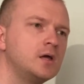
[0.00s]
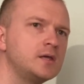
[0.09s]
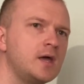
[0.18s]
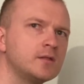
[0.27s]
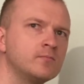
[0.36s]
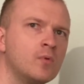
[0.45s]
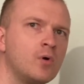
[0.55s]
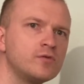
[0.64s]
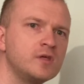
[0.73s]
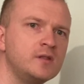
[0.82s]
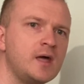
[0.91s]
get
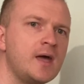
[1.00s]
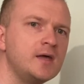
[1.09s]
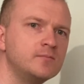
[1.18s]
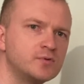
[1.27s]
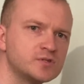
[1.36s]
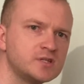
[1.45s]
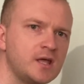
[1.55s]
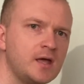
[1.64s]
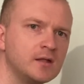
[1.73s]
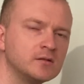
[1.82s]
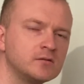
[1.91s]
more than
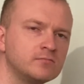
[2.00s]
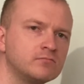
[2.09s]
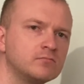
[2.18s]
8%